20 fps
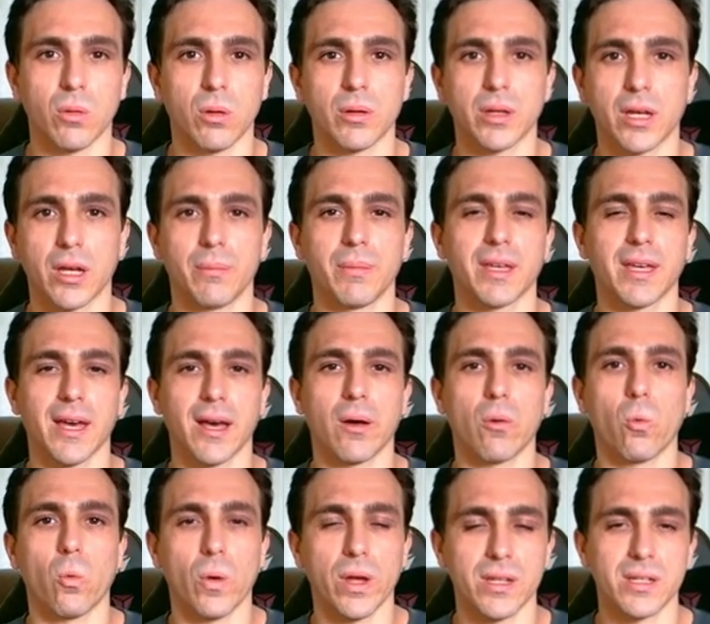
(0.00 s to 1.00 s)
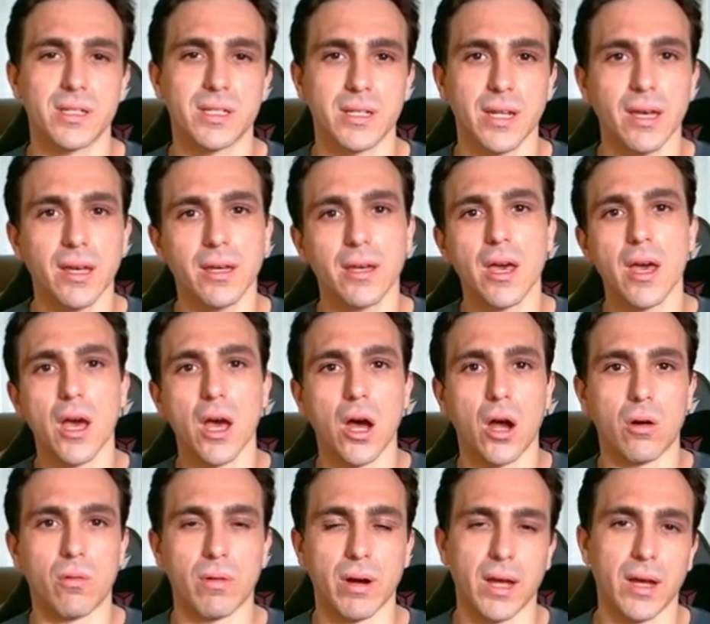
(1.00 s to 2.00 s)
Will be coming out Wednesday
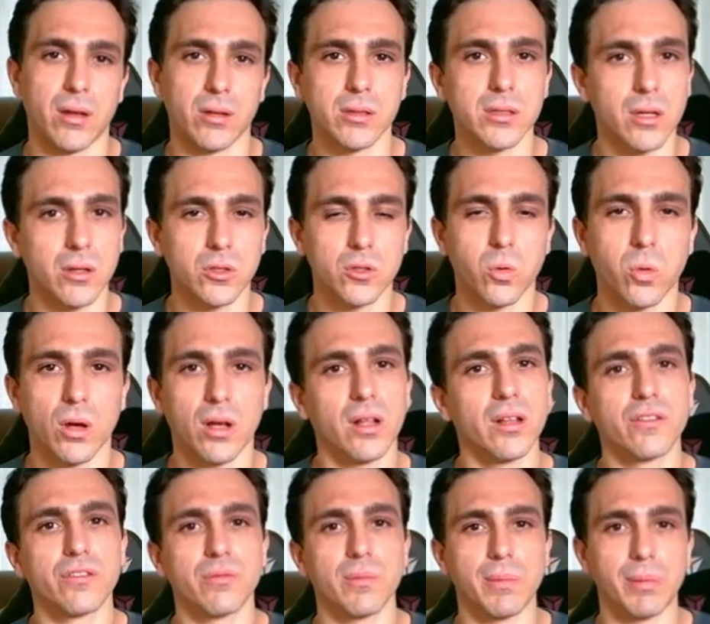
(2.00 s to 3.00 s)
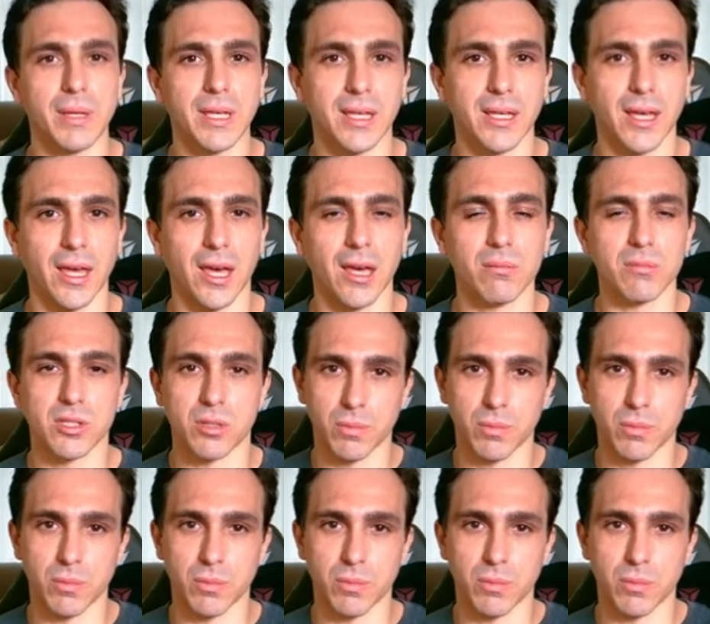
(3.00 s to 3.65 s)
around 12 p.m.